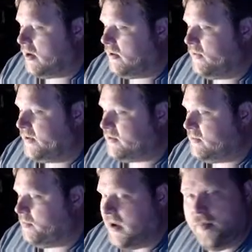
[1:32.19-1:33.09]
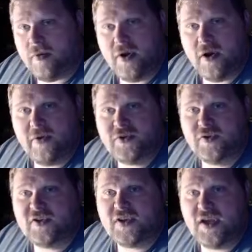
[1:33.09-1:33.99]
This paper here that you
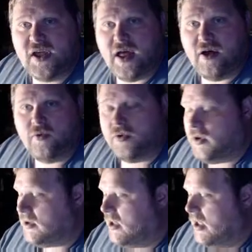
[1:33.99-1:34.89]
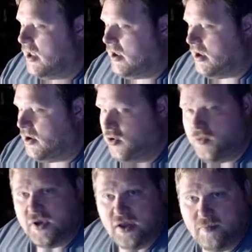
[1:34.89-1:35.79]
see, you will get